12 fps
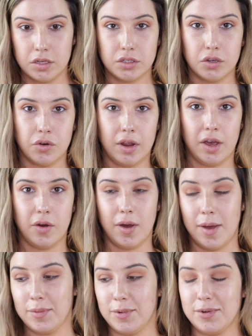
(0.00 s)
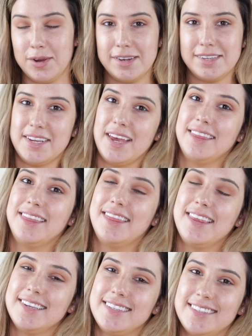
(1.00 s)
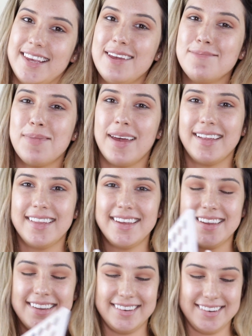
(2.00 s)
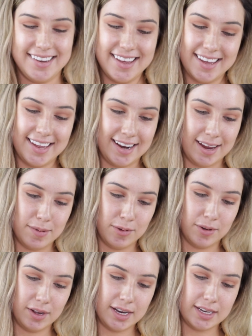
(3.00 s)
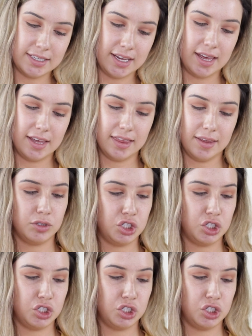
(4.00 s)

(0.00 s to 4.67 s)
So now I'm going to take the same palette and I'm going to take the